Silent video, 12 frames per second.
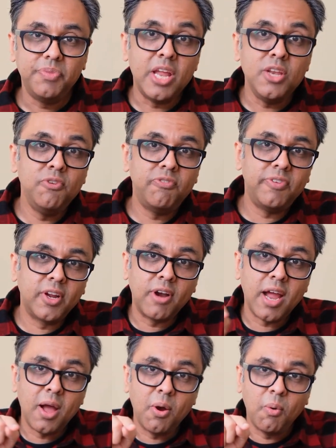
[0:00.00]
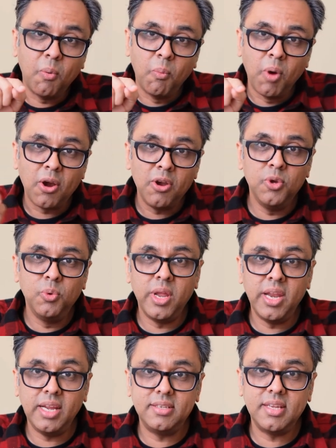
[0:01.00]
then you figure out where are you
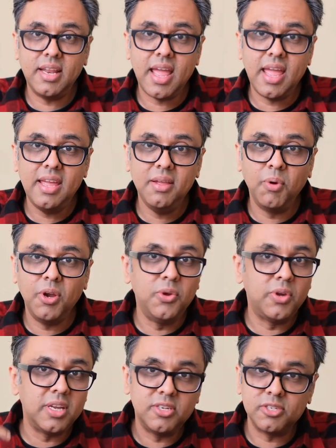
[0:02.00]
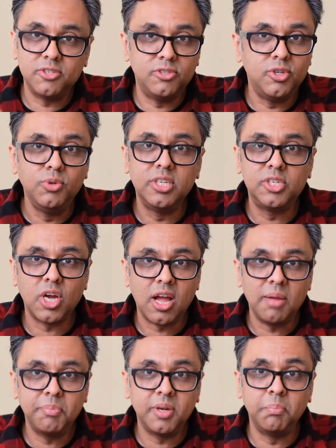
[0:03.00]
winning today, where you can just do the
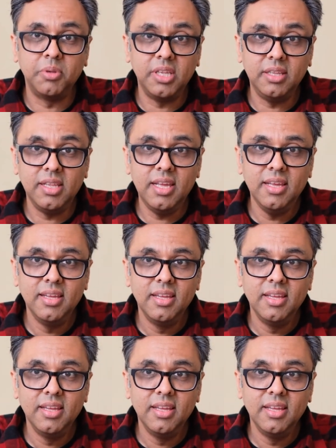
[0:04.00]
job completely,